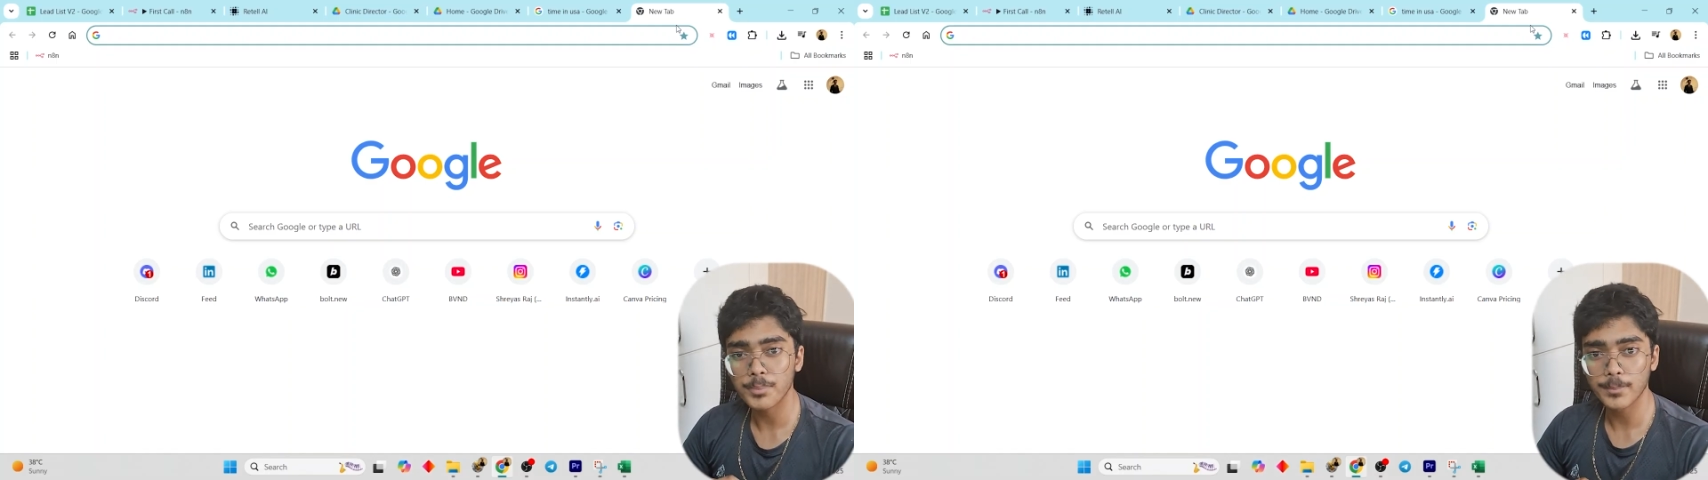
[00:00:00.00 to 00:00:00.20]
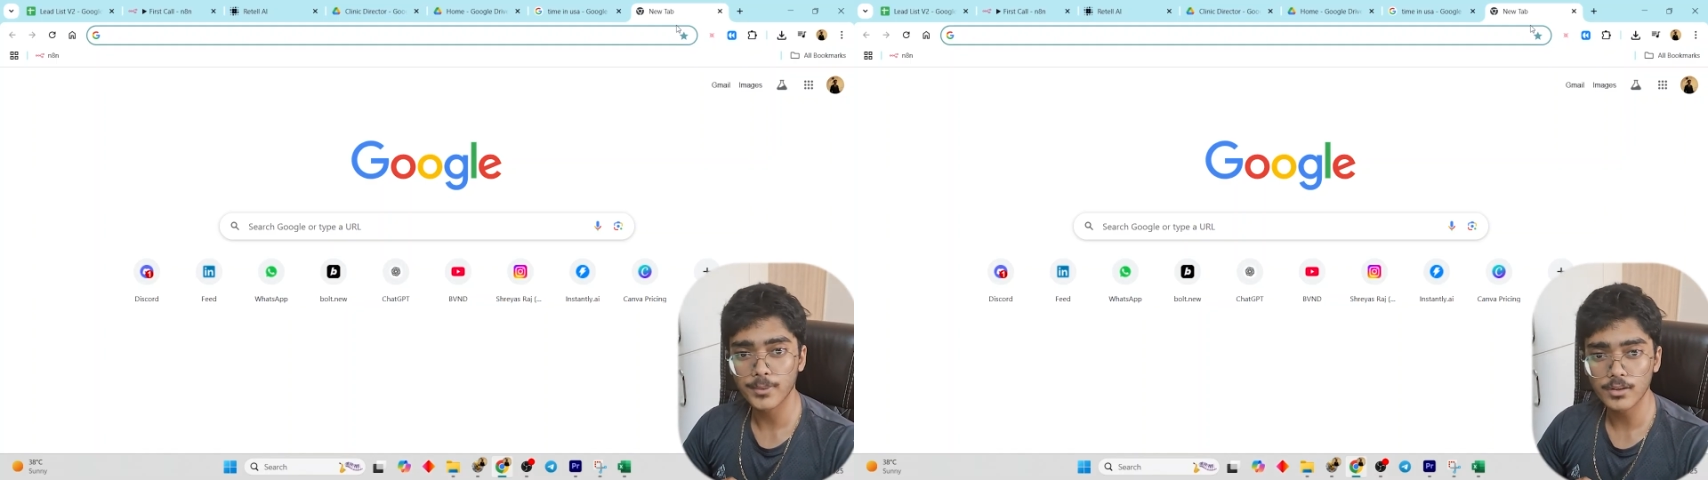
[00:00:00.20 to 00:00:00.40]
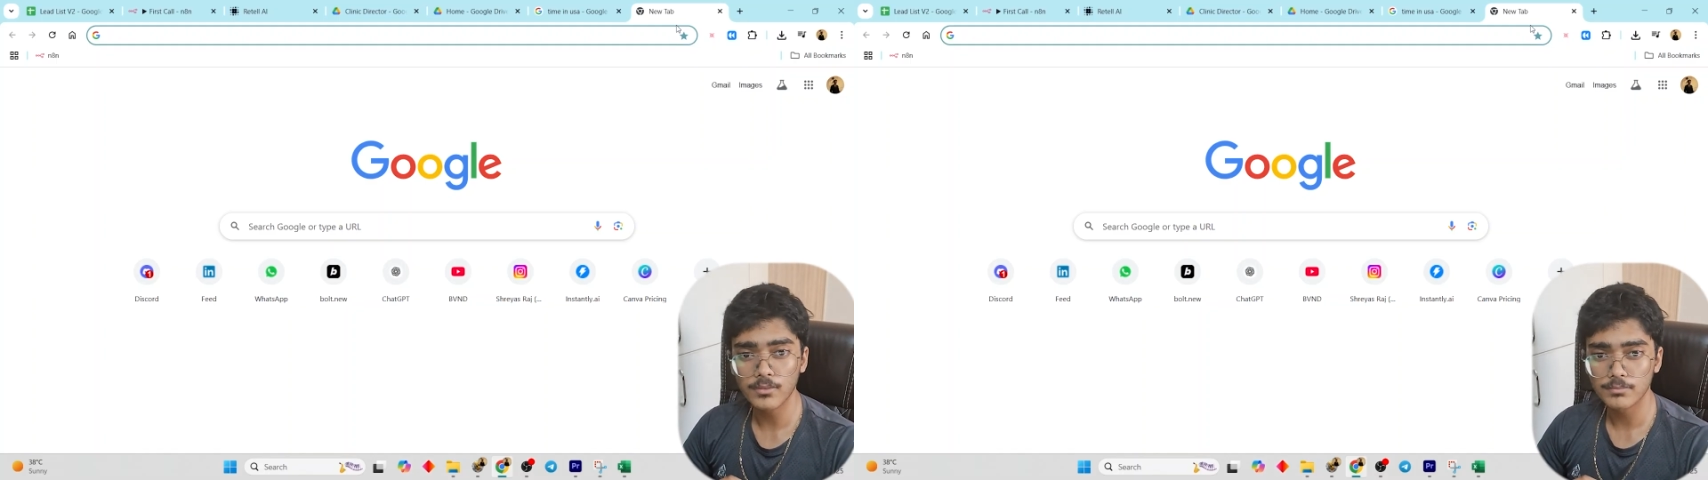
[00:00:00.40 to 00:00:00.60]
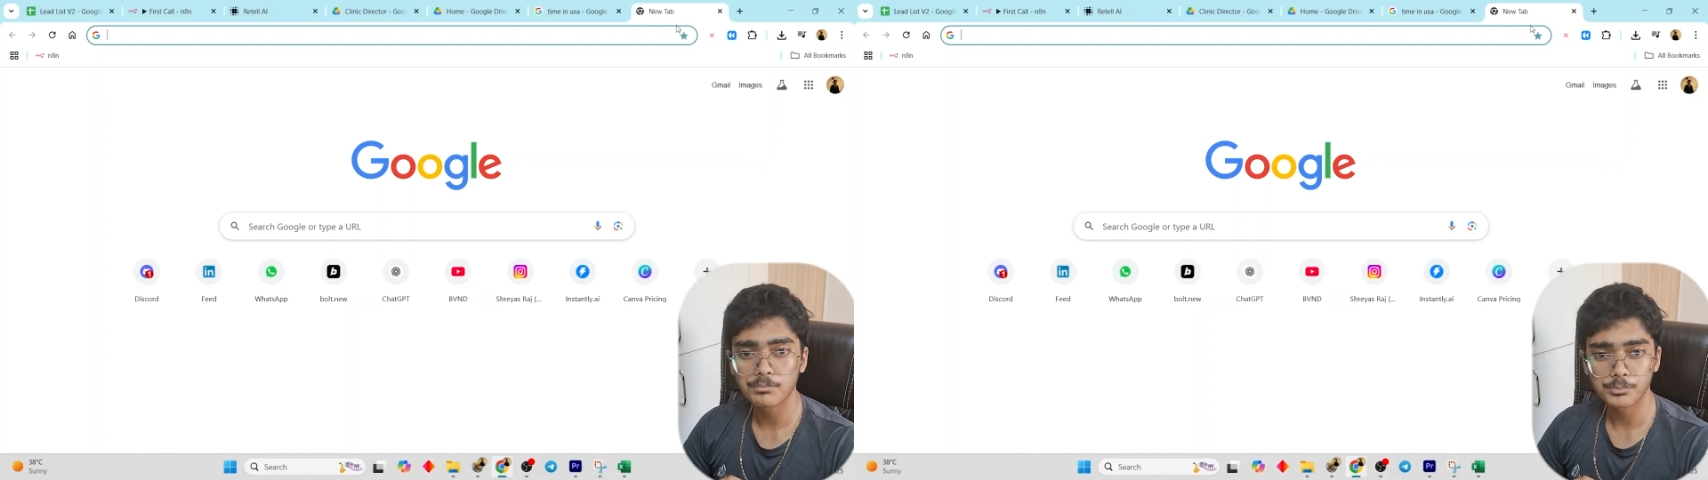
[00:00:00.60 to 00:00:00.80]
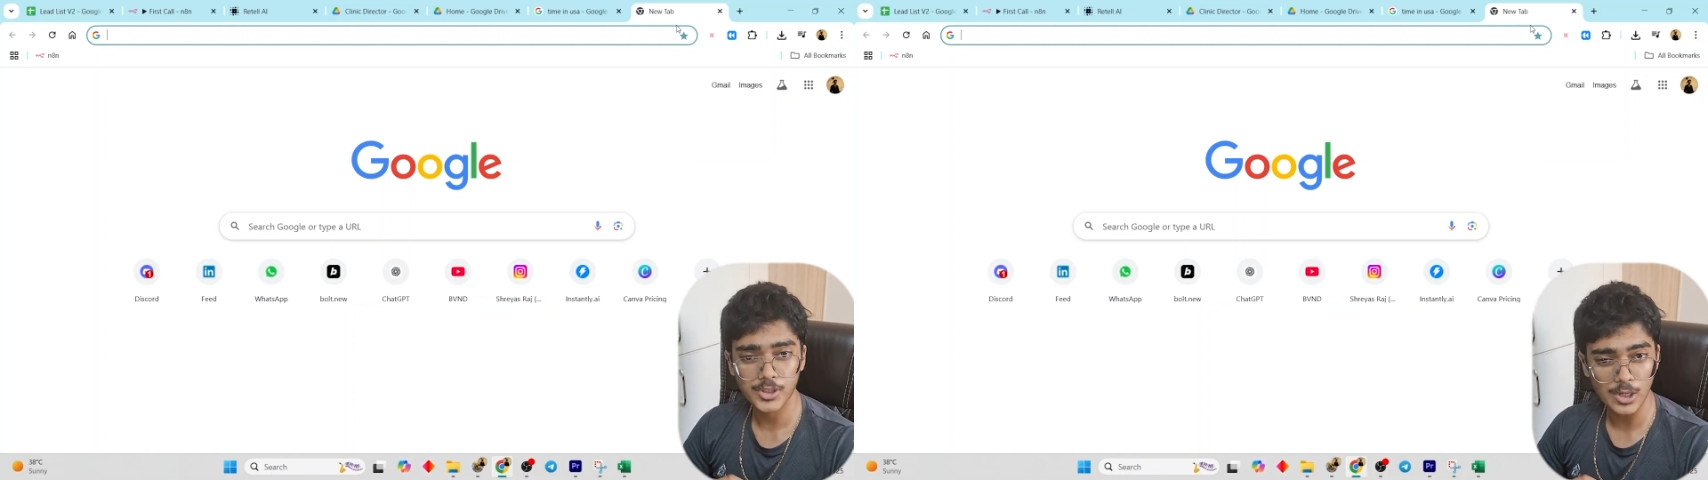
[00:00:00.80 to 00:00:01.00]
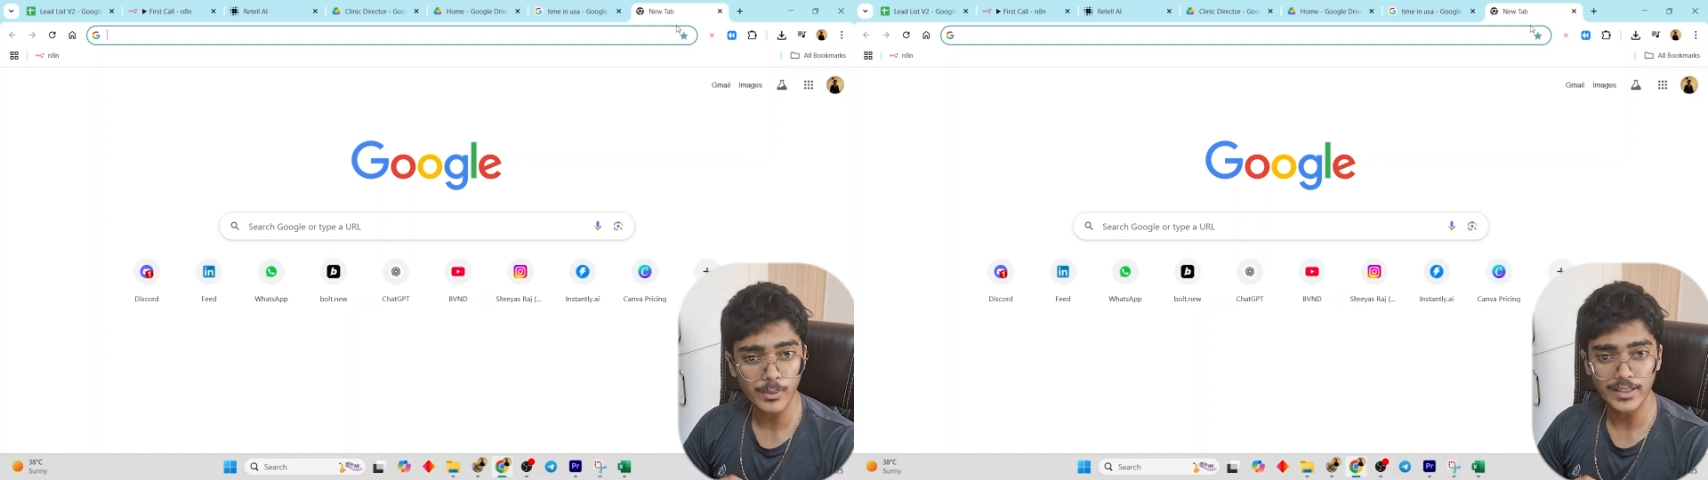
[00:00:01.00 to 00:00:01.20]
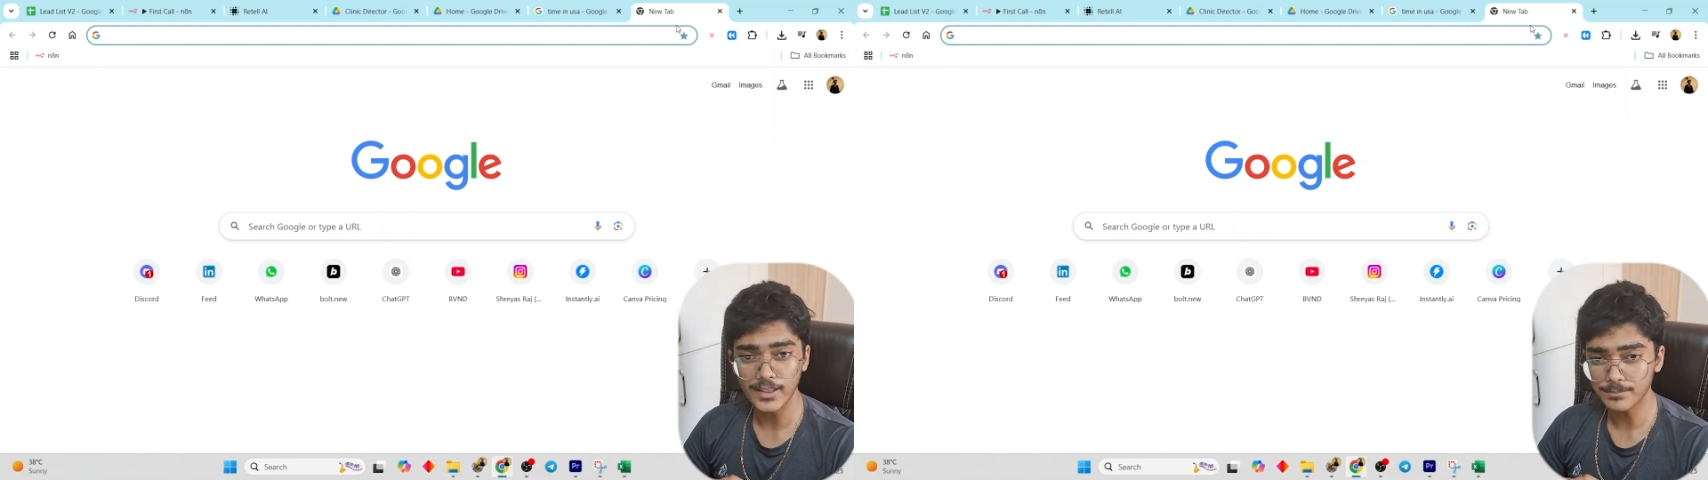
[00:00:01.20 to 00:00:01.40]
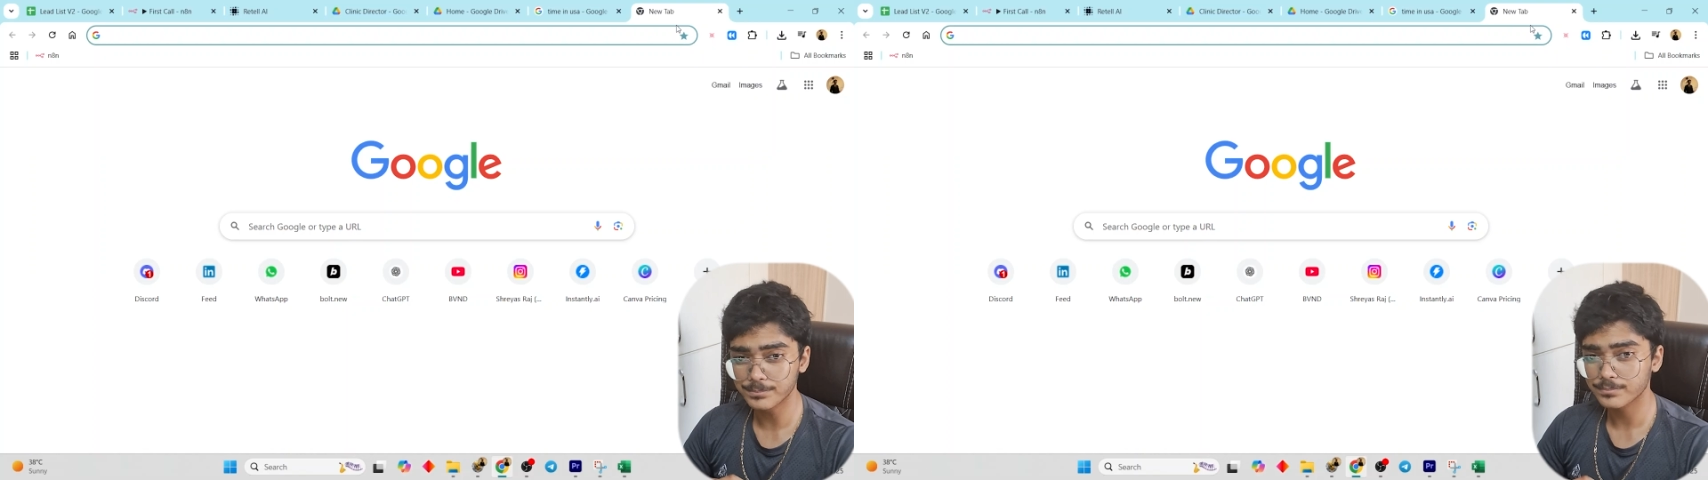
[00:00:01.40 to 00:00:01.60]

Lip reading: people, genuinely.